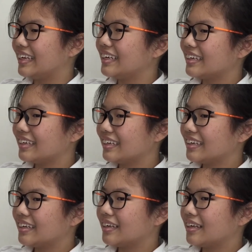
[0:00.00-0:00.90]
think
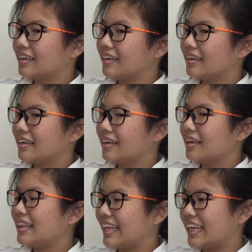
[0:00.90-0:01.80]

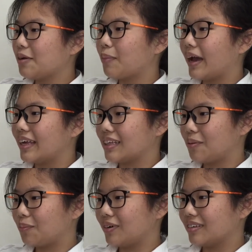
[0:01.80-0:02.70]
leading by
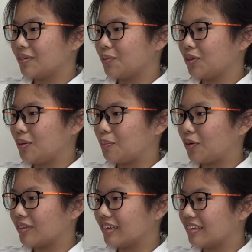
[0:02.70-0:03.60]
example is the most
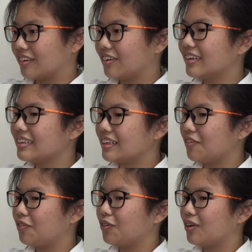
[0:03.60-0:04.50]
important. Because
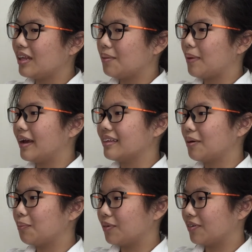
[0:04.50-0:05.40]
if you don't lead by
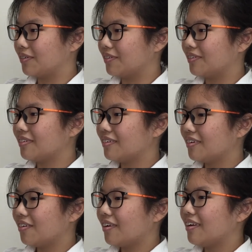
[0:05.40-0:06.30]
example,
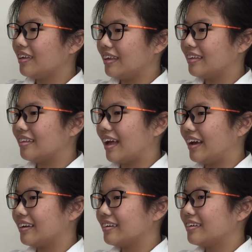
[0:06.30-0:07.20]
it's
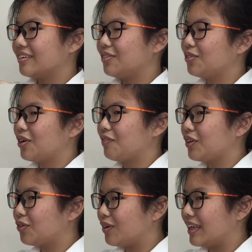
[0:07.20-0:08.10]
like you don't
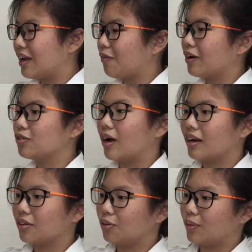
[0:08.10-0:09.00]
even do it, then why should
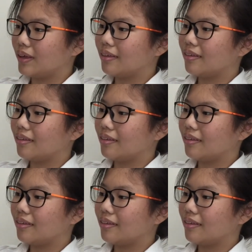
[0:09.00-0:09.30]
others do it?